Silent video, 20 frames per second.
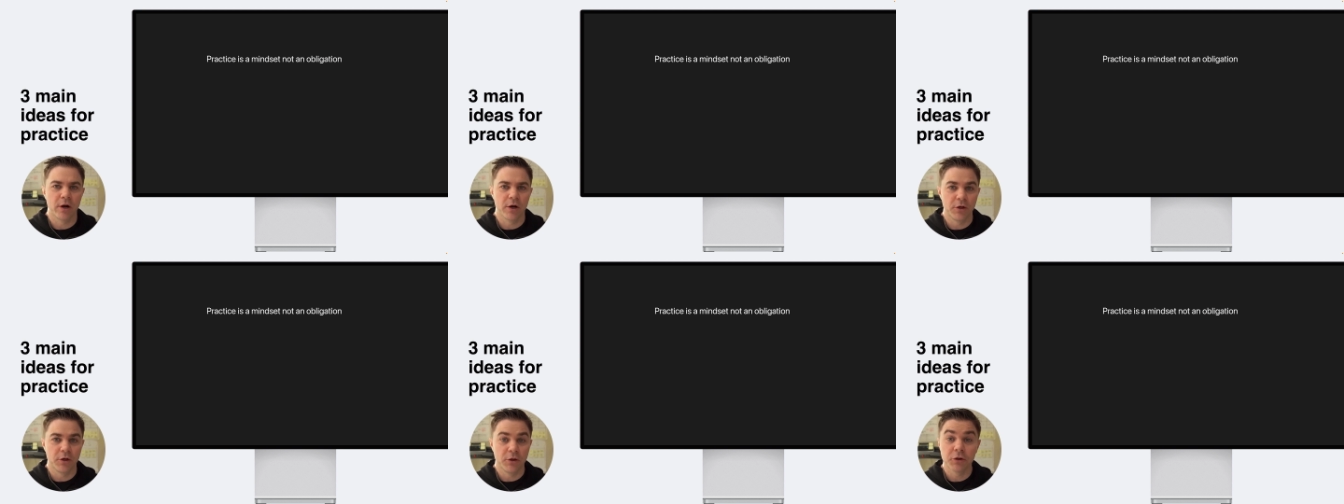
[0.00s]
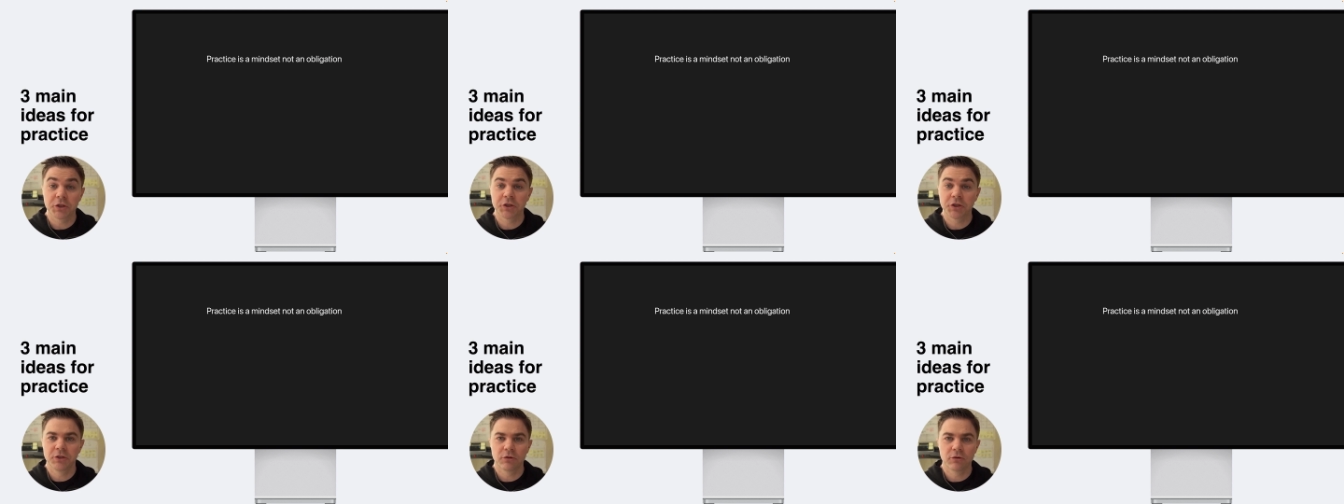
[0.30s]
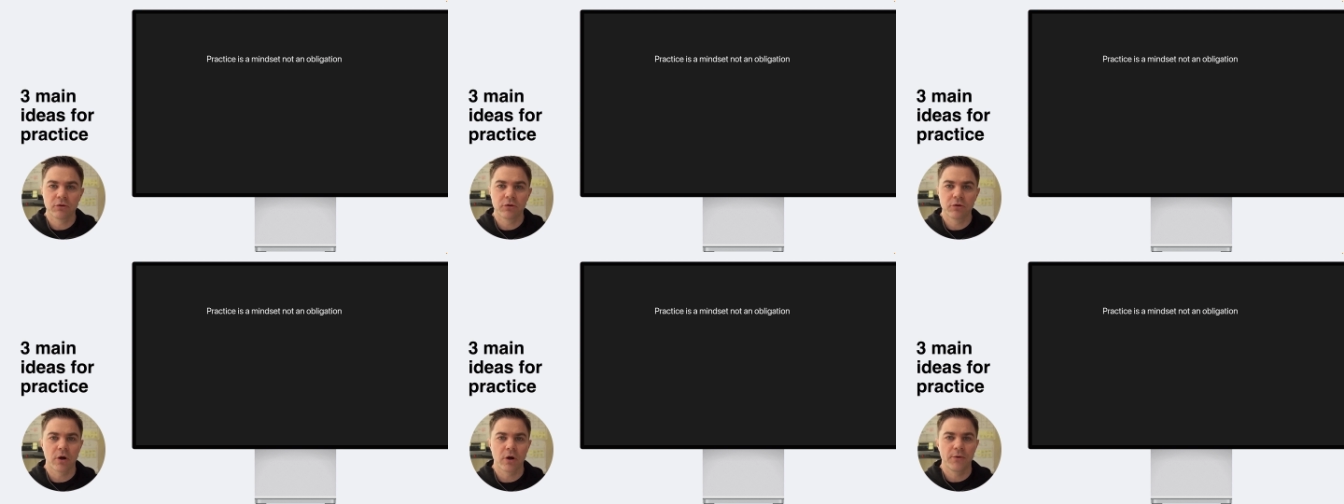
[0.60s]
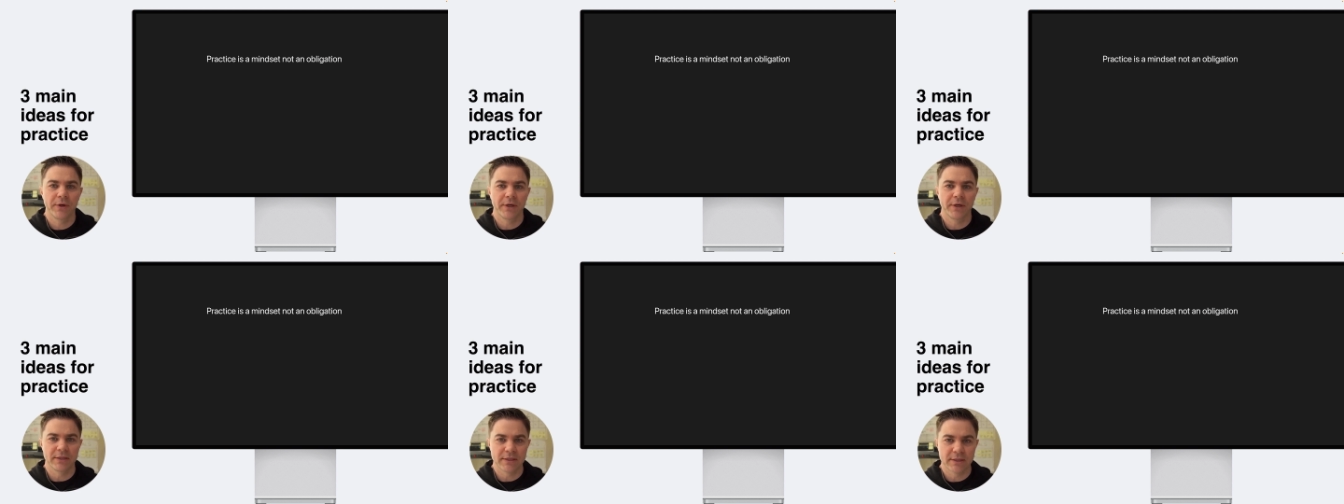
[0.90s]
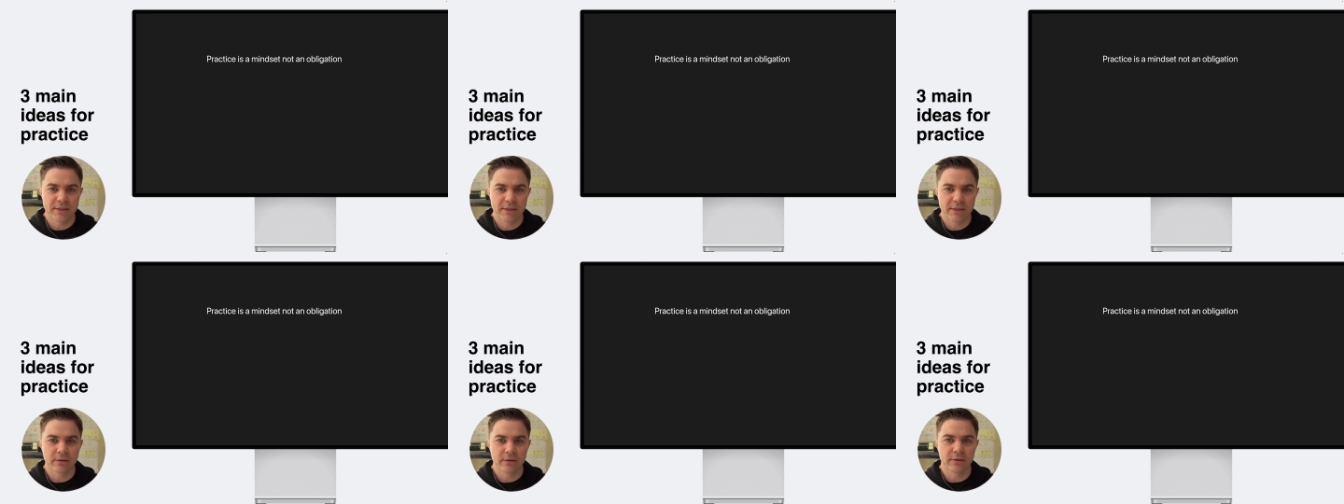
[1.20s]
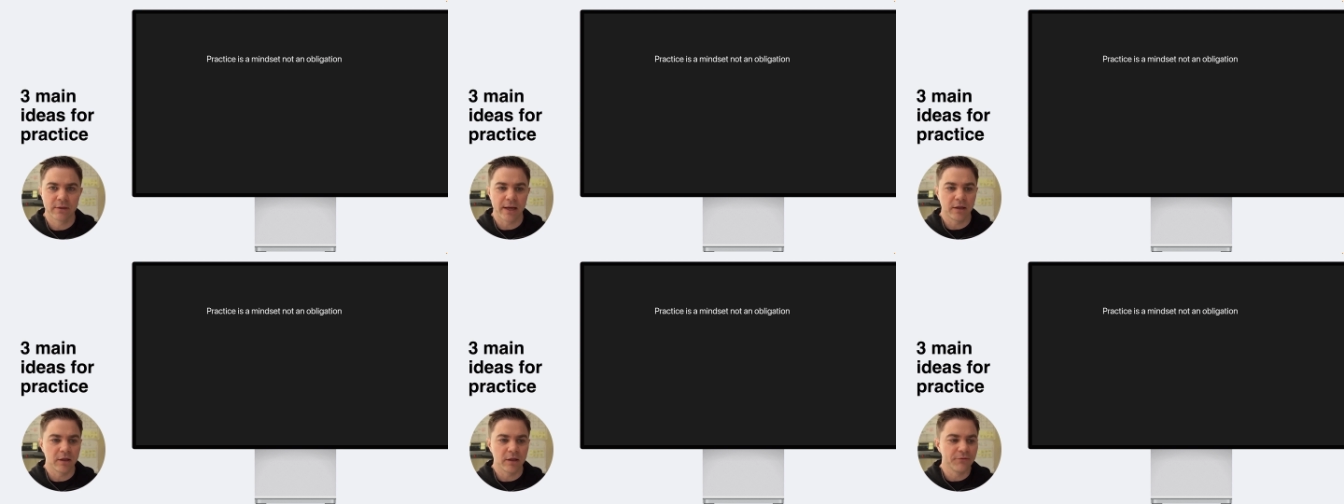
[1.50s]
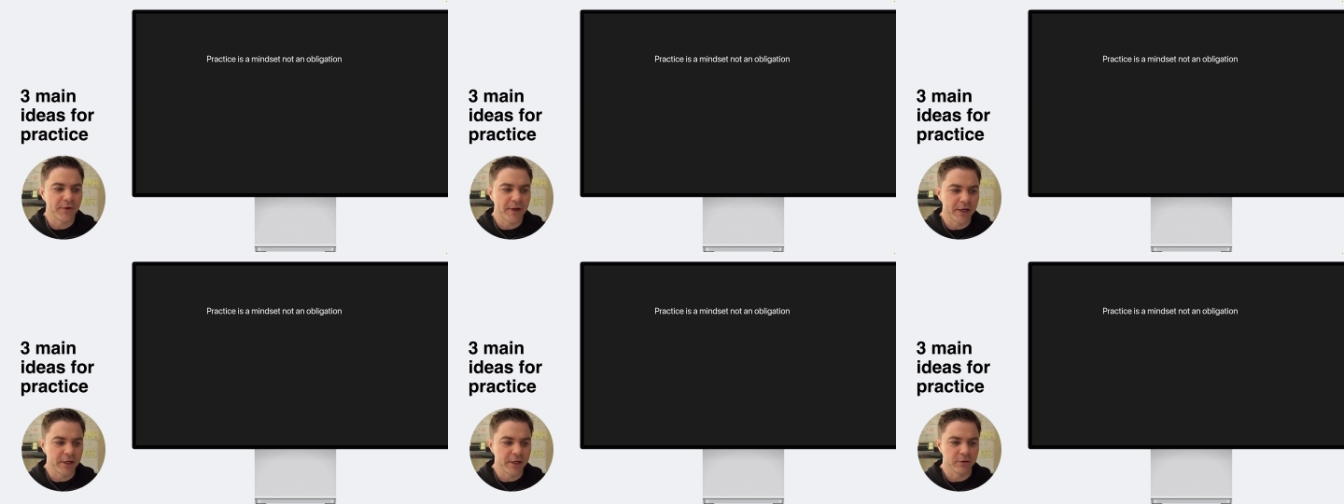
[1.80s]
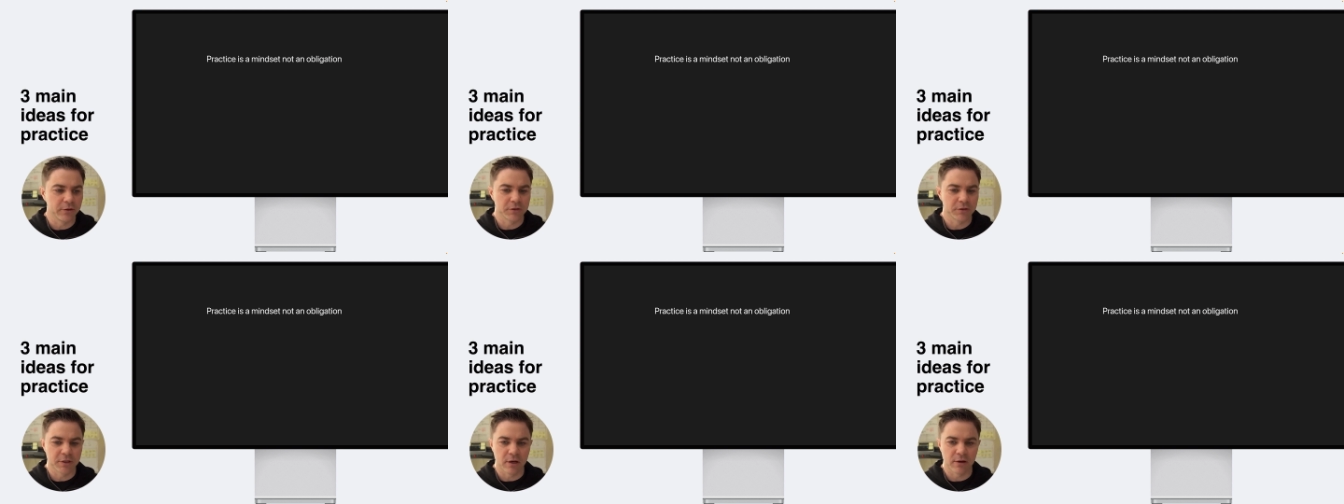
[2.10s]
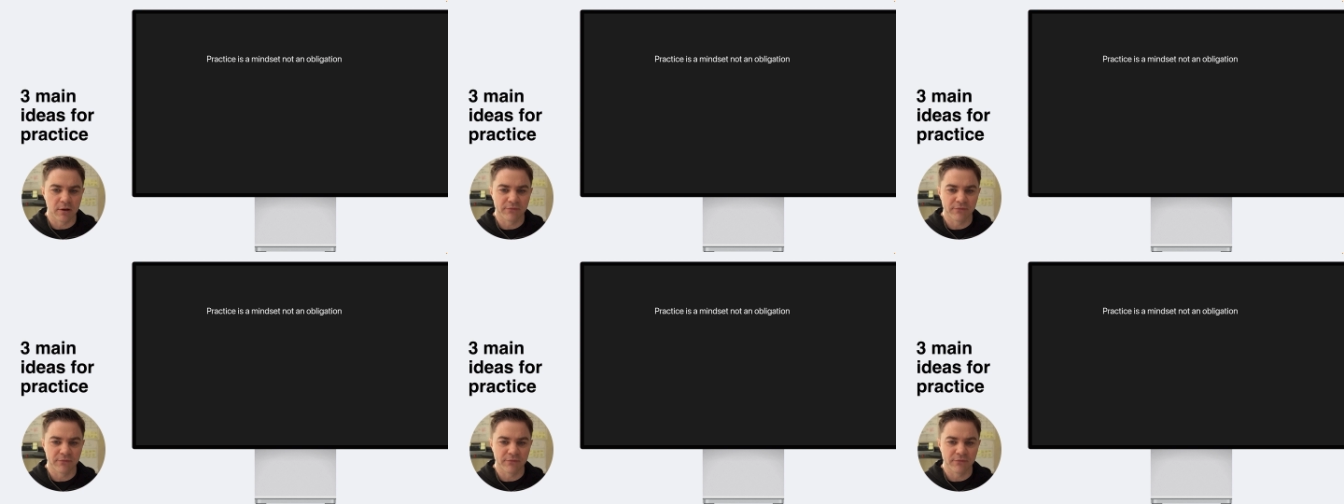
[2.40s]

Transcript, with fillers: you're still growing and still elevating yourself,